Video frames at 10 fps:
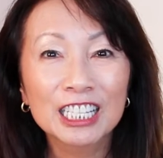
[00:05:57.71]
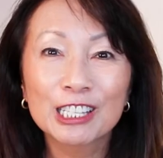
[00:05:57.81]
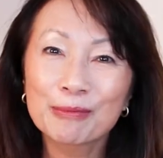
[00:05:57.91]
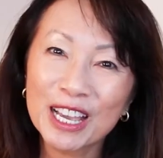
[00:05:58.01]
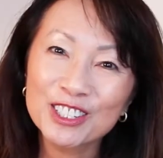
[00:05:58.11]

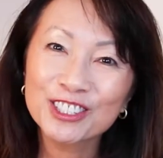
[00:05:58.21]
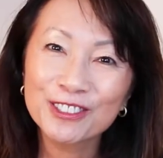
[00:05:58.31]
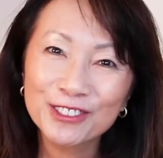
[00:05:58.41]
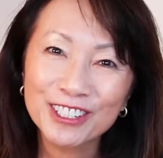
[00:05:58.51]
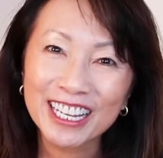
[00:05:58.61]
Imagine
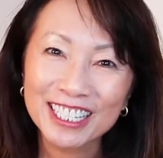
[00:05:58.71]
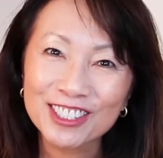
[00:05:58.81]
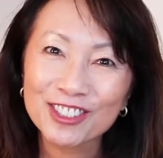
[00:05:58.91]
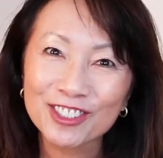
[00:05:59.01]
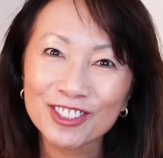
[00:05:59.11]
if you
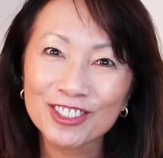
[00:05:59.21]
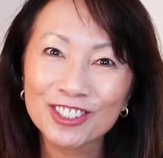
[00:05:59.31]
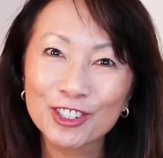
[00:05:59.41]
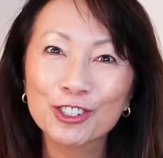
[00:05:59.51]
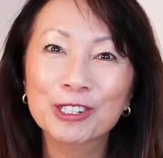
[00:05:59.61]
answer
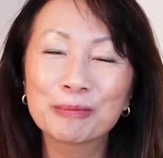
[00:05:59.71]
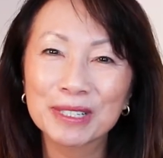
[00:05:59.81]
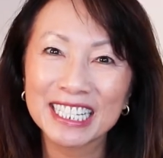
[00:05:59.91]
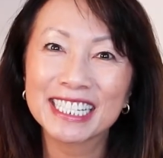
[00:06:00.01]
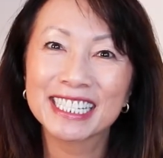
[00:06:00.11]
her
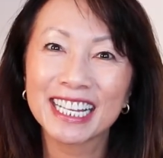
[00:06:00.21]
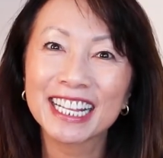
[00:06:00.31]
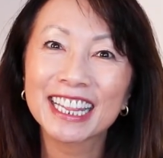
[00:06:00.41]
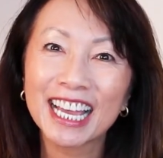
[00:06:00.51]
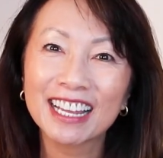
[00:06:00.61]
complaints
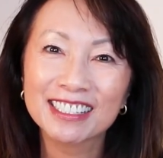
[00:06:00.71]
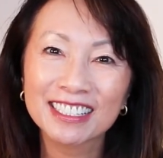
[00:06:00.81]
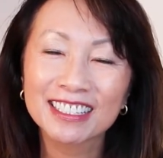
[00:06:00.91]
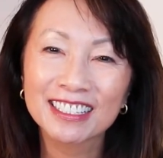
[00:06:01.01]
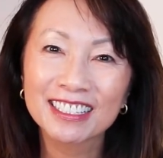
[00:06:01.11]
like that.